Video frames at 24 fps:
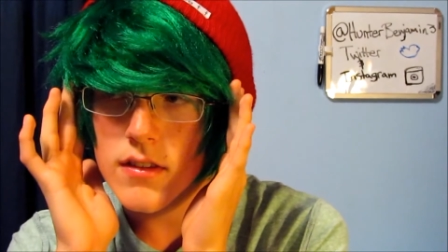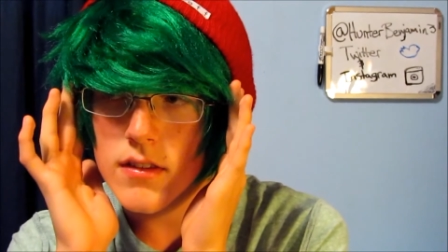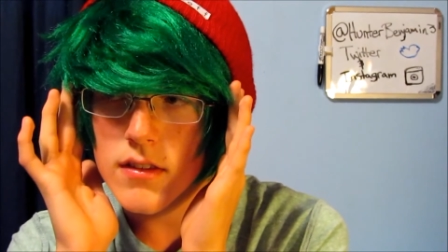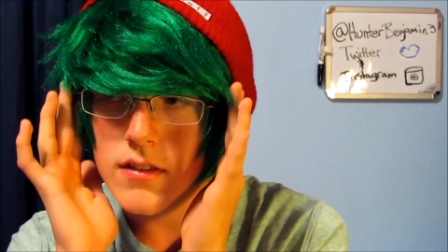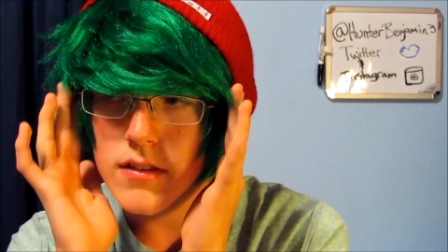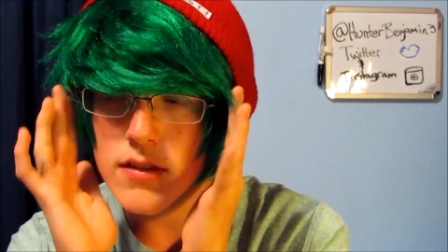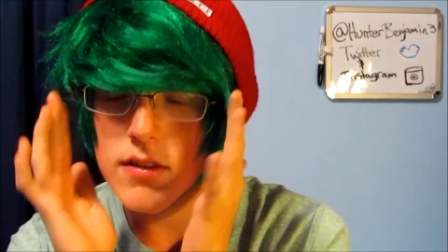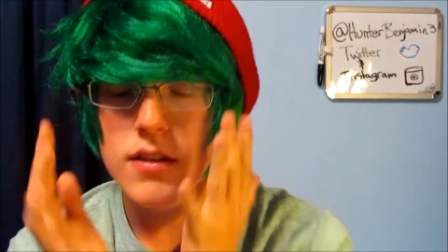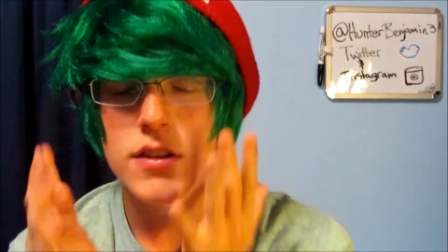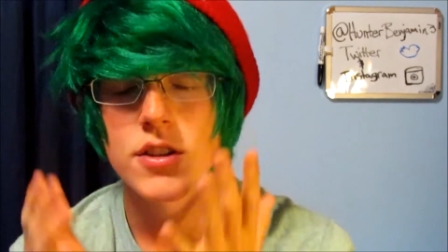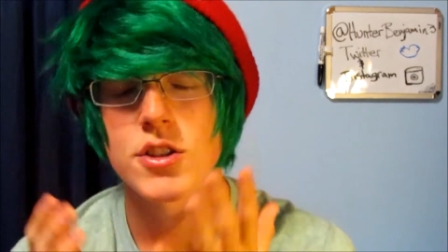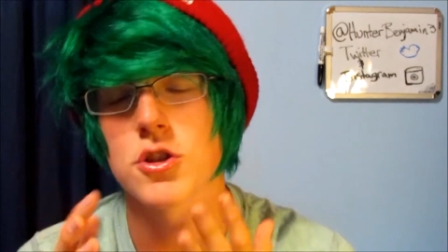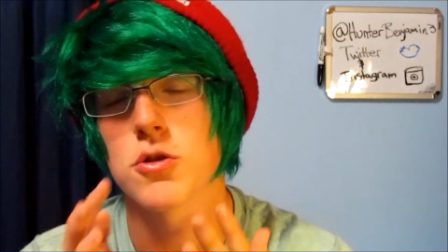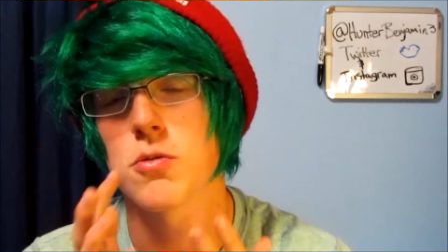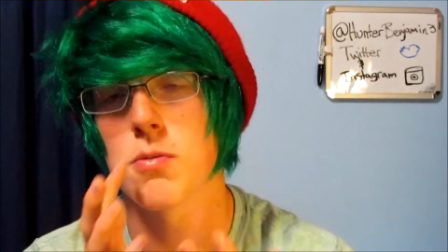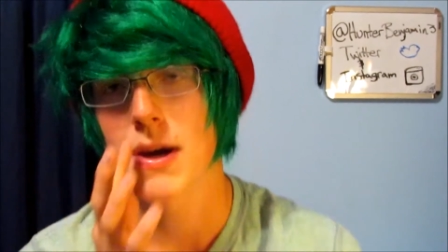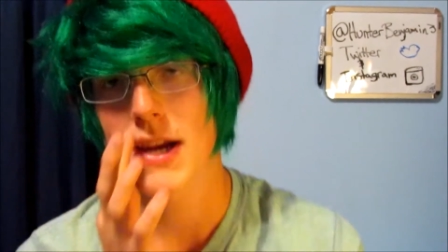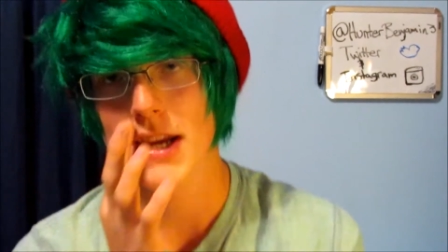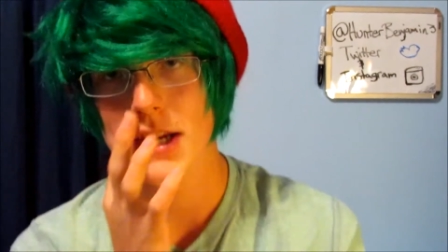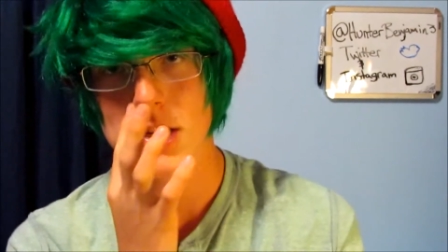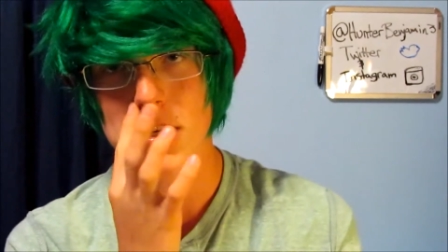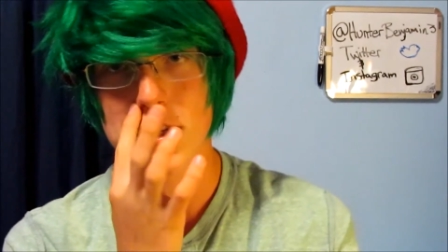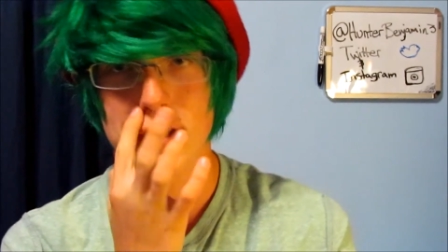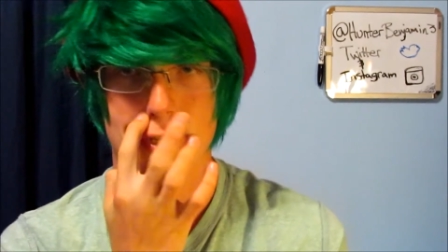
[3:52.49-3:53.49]

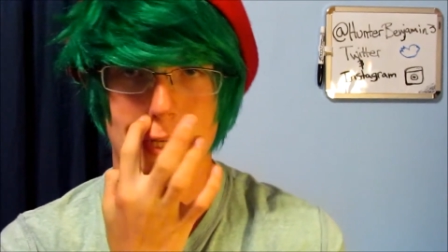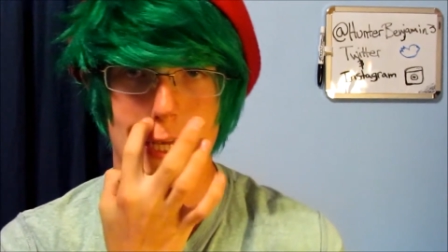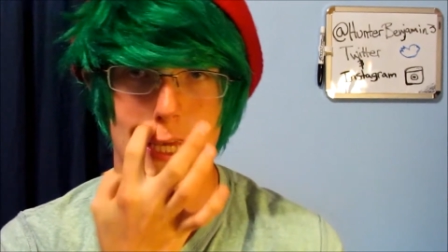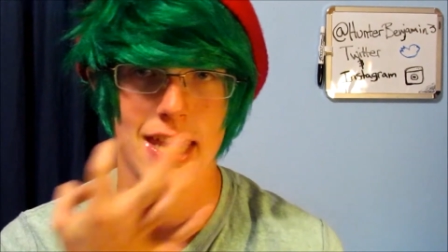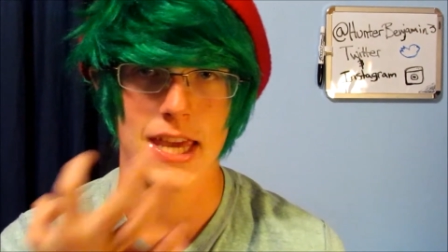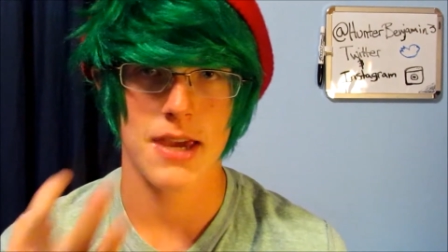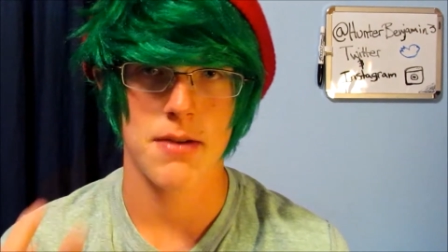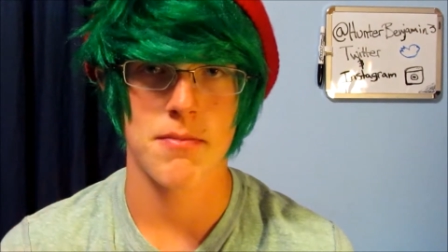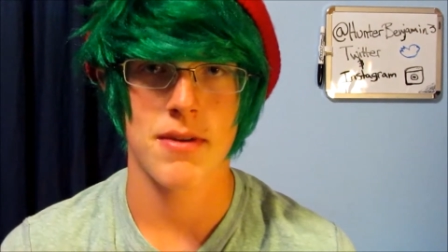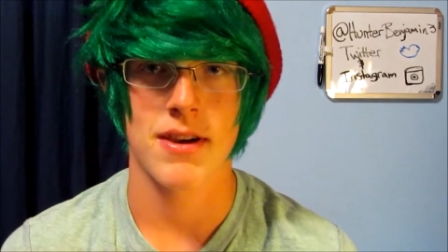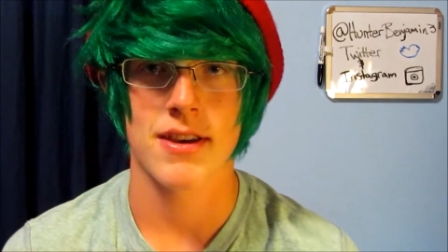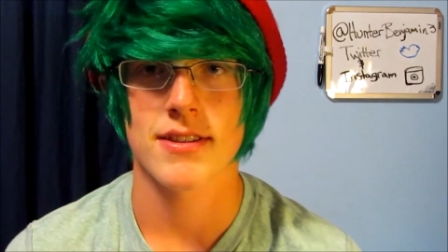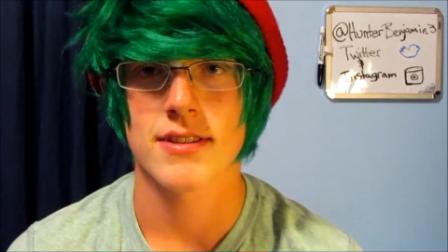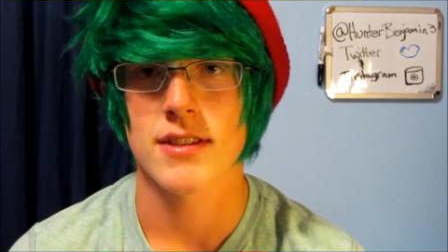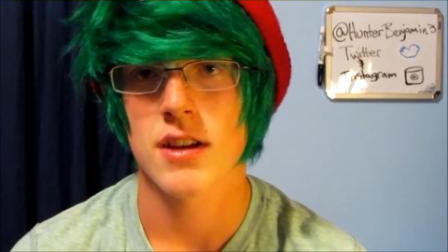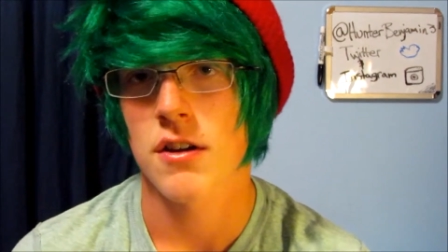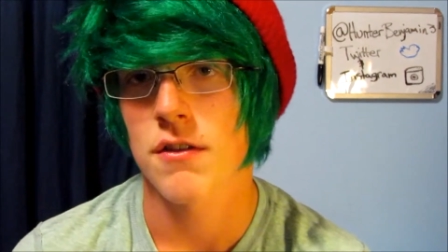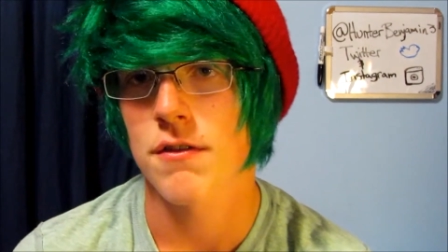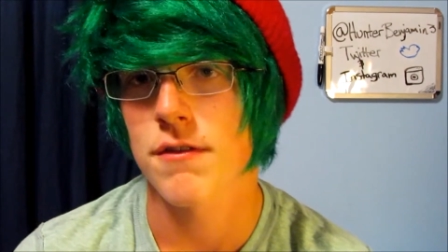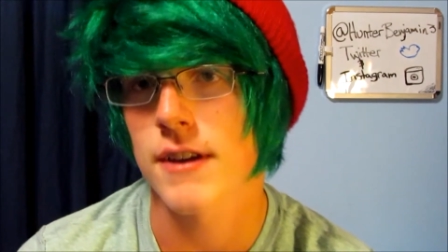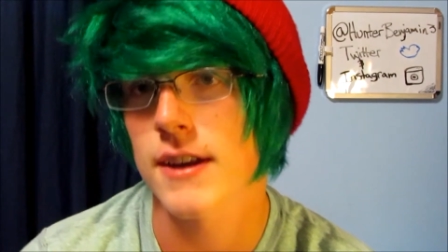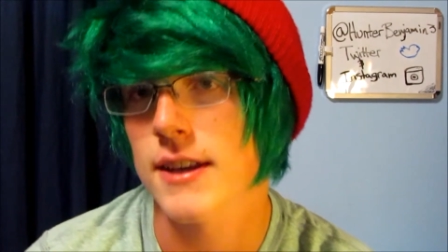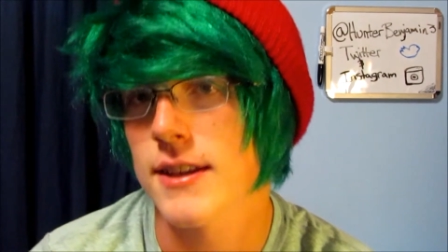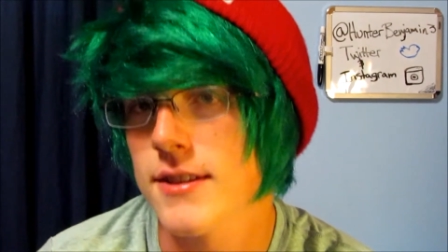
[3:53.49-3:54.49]
situations I get
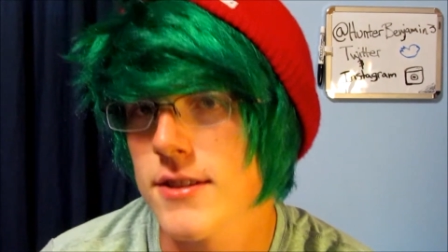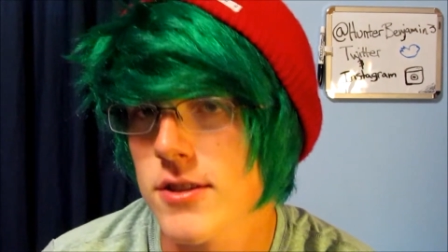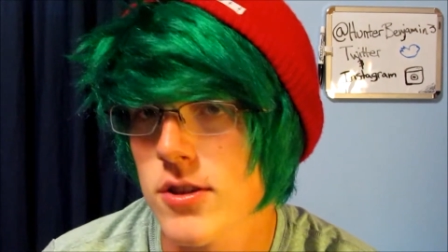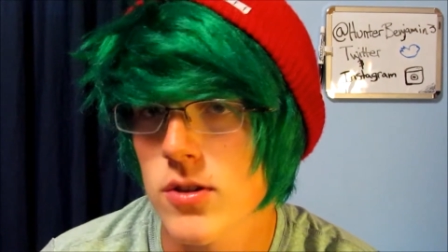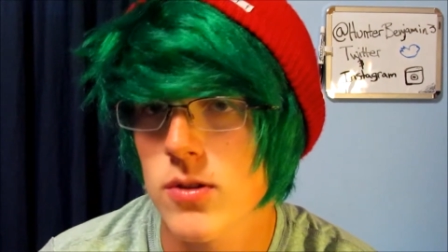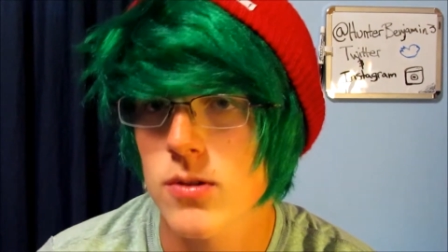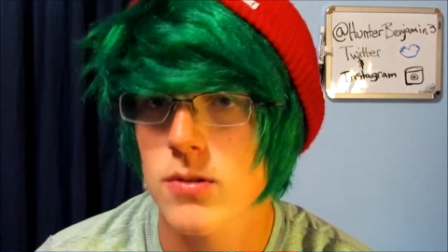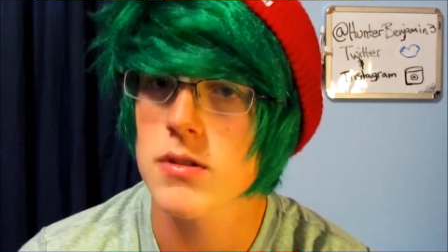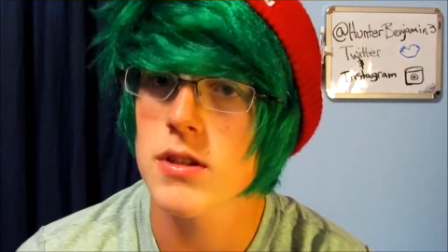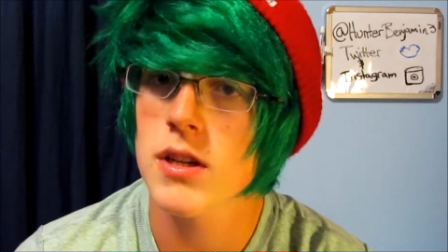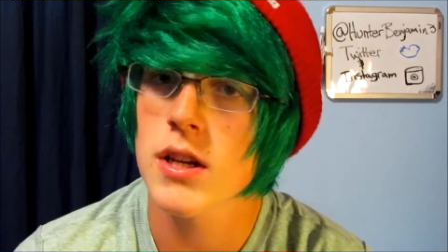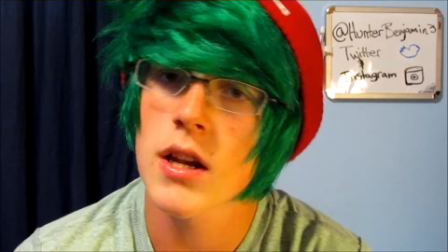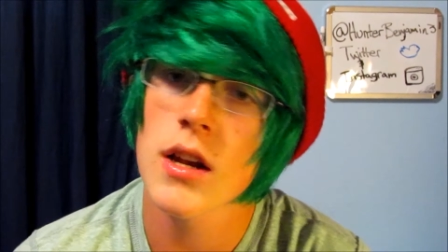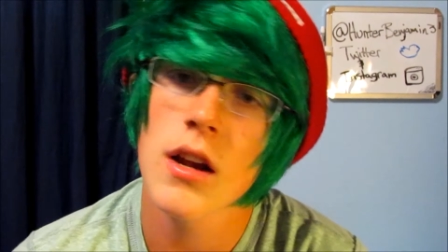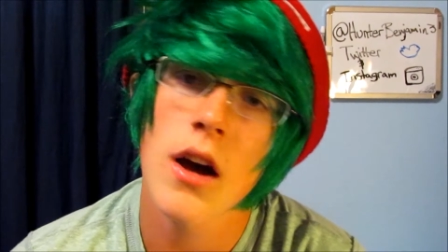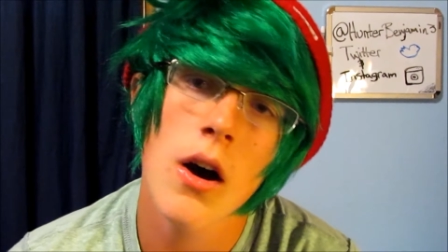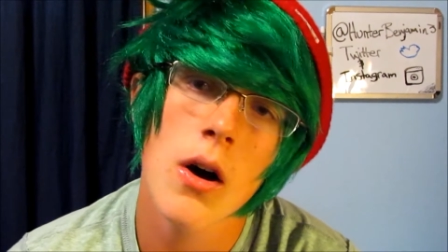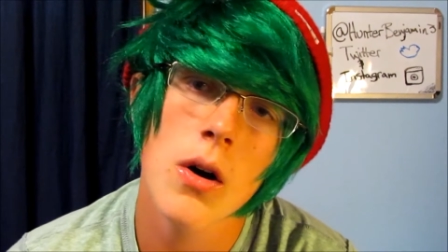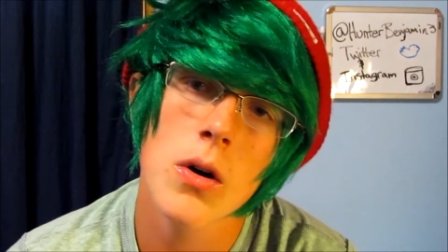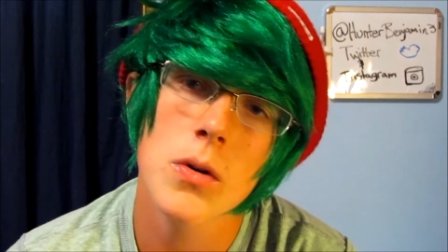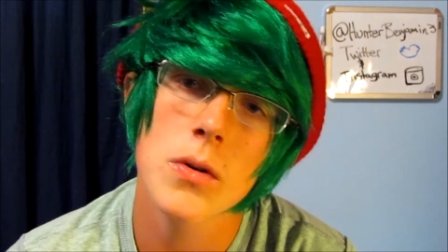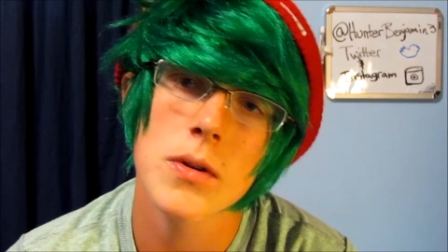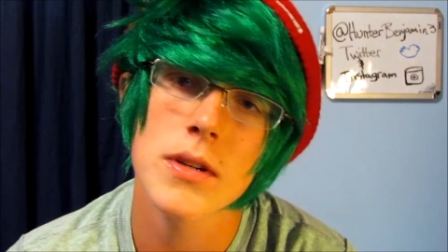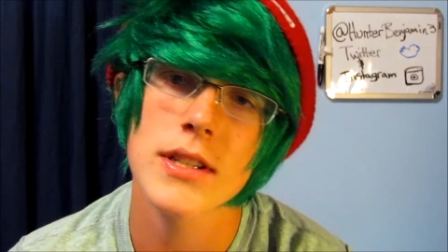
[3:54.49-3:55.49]
myself into. You
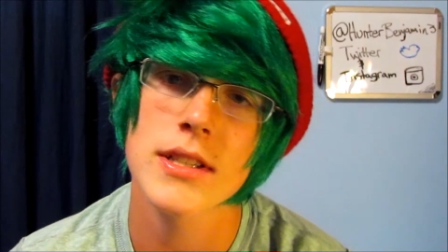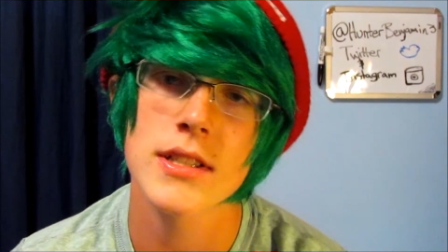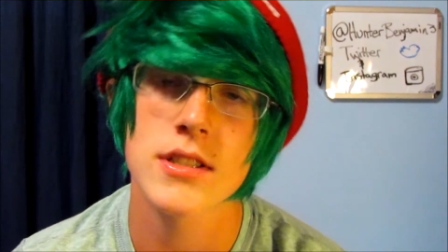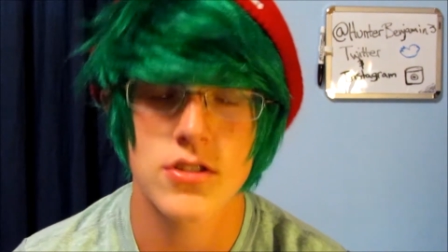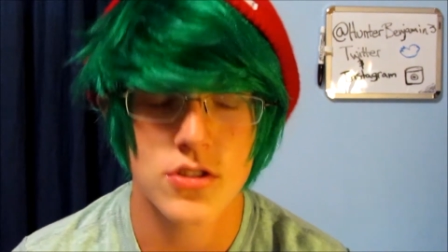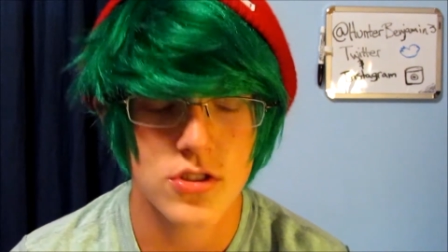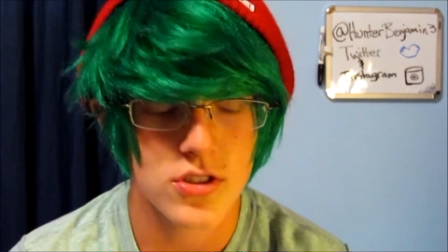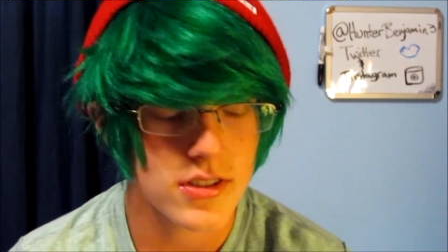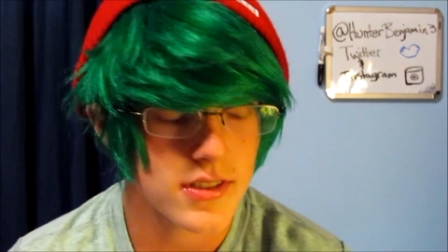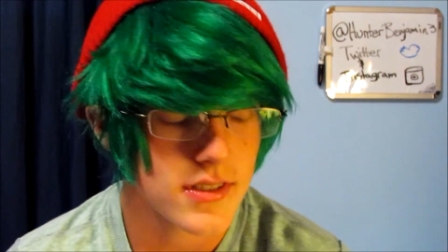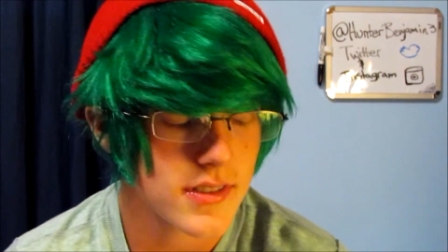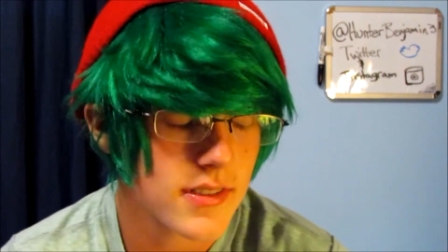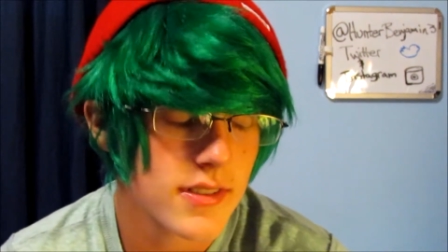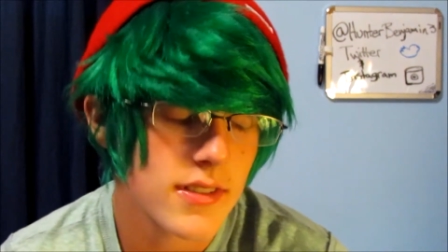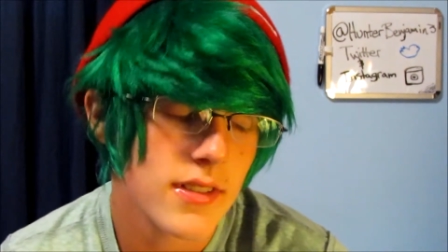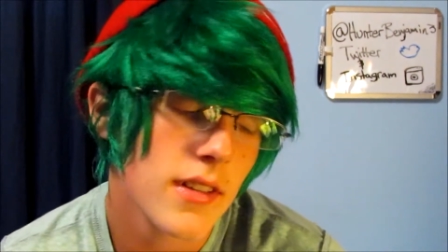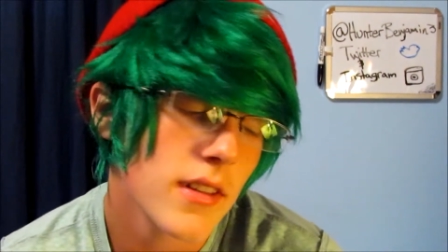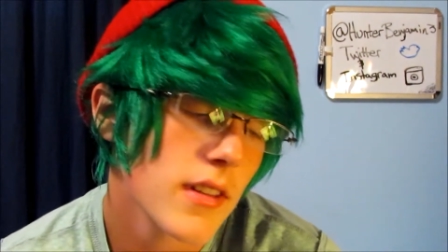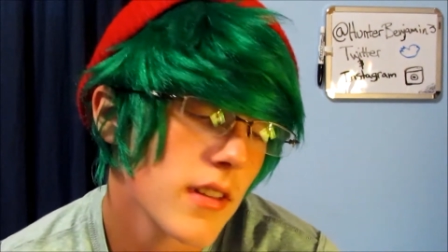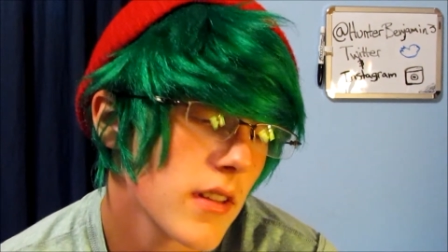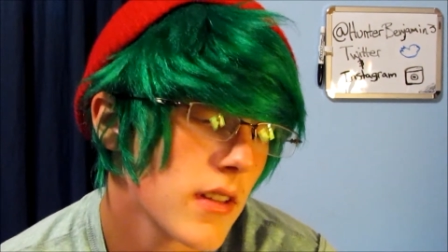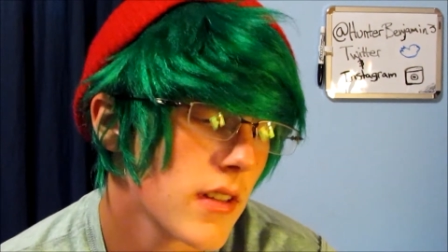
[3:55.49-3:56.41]
know, it's just...